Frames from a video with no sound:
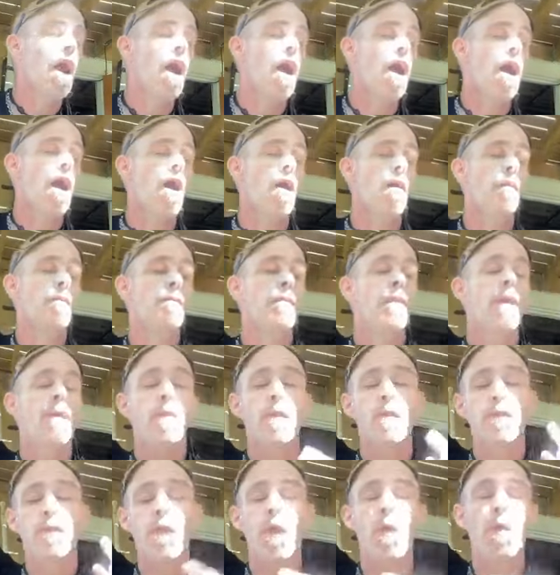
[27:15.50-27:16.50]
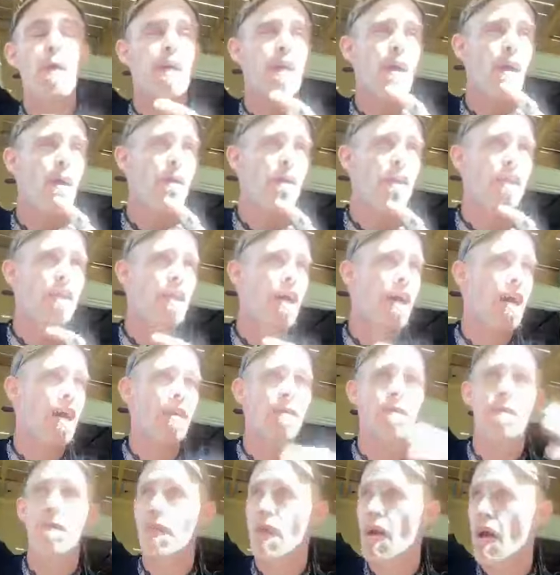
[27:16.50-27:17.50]
Um, before we go
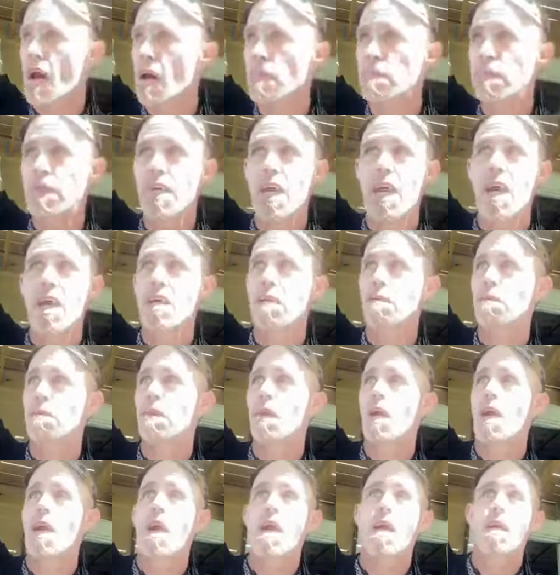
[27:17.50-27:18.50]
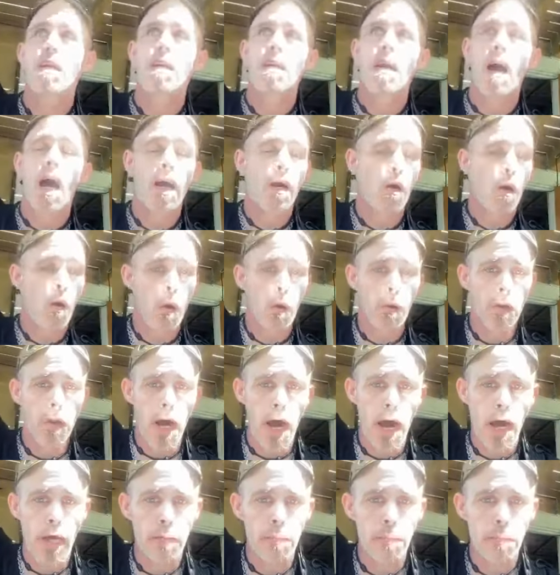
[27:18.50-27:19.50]
today, update not a whole
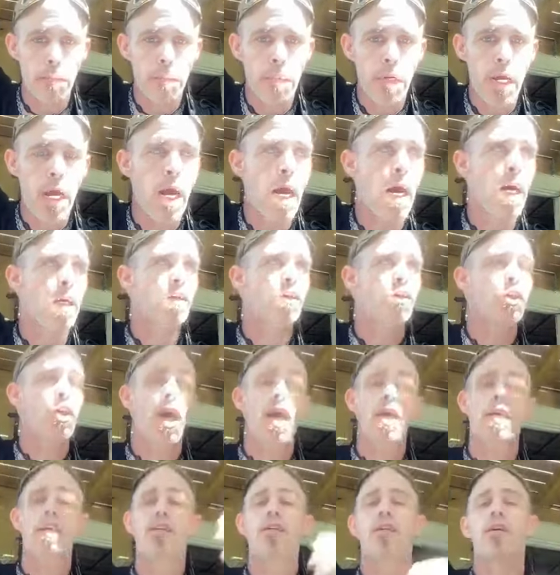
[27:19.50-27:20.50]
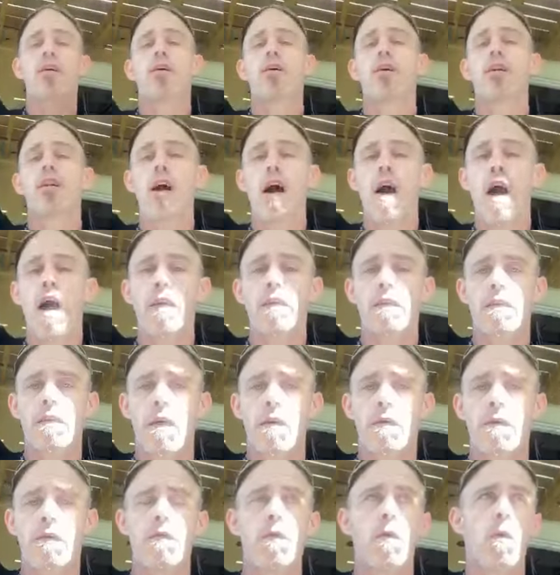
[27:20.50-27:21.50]
lot has changed here in the hot
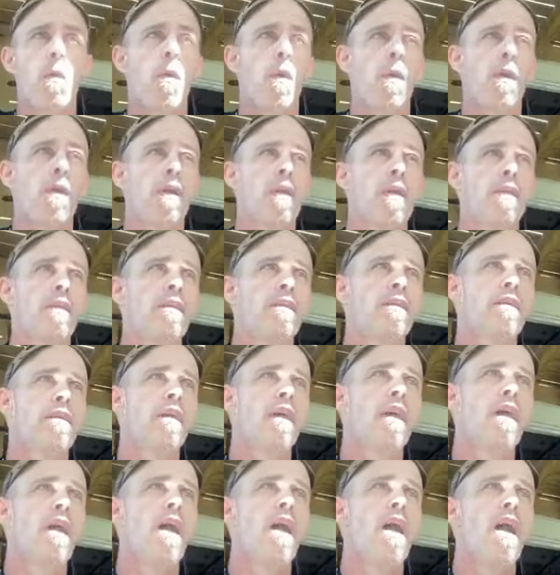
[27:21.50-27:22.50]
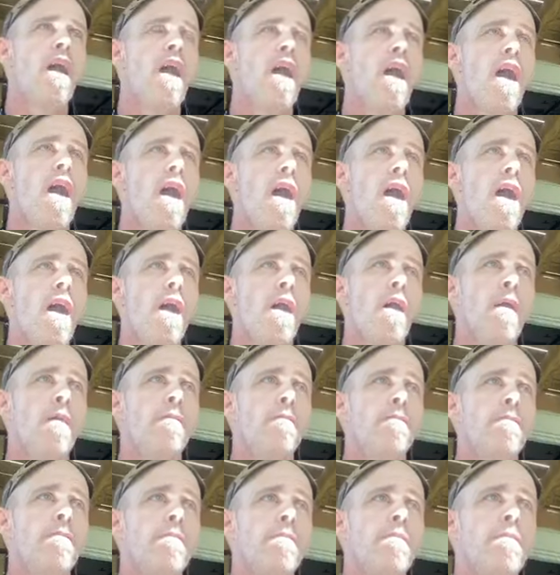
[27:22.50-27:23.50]
zone of New Orleans.
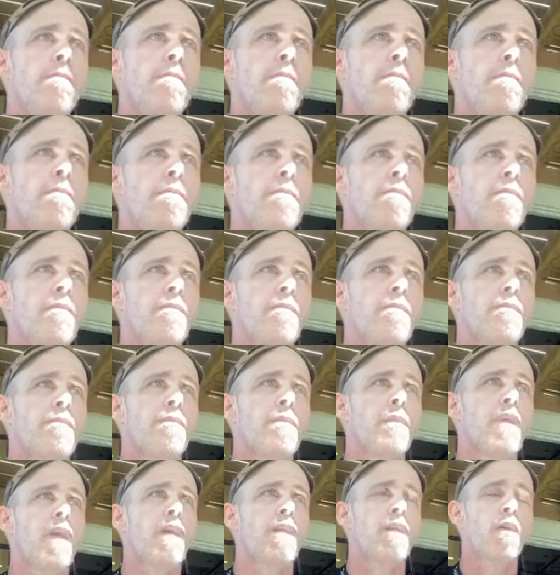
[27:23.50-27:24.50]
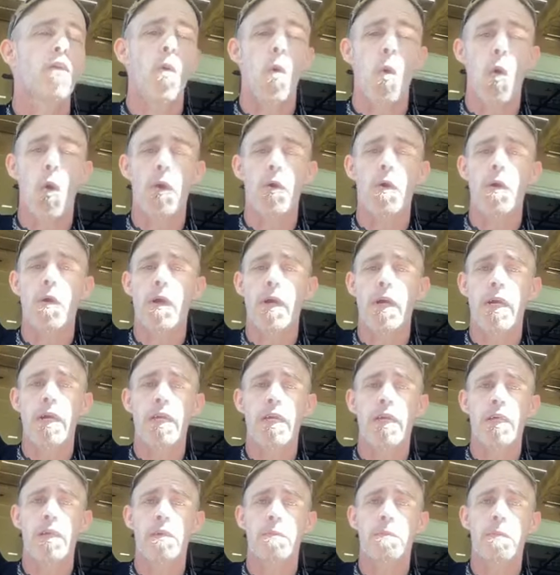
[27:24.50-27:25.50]
Um, the quarter
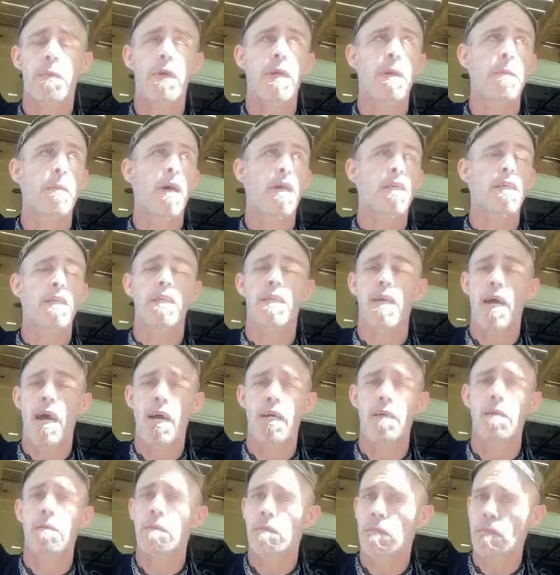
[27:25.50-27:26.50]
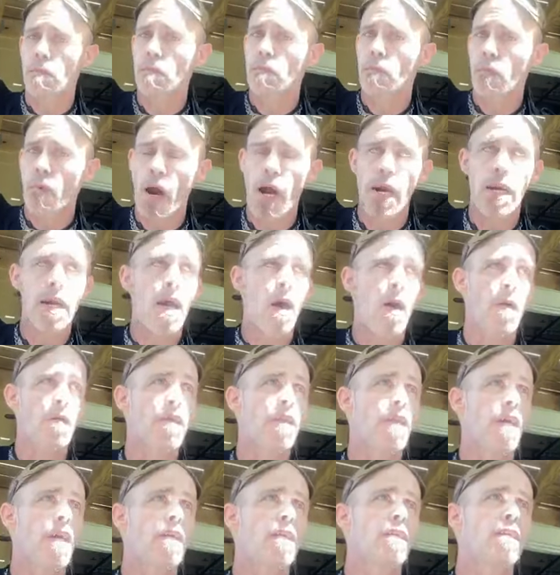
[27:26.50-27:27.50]
is pretty much dead. Right now,
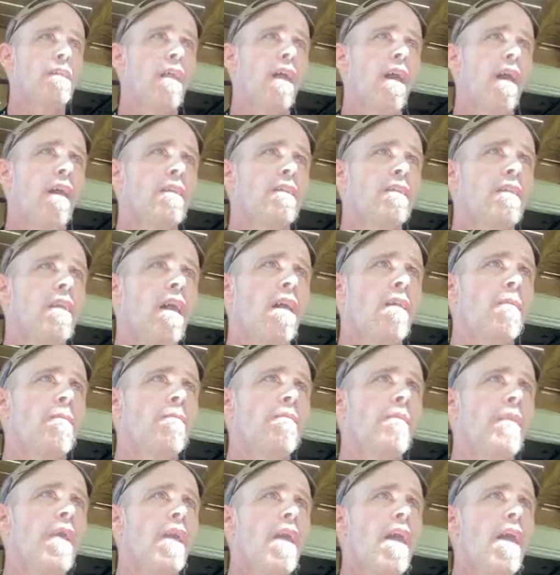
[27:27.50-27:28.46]
everything is locked up.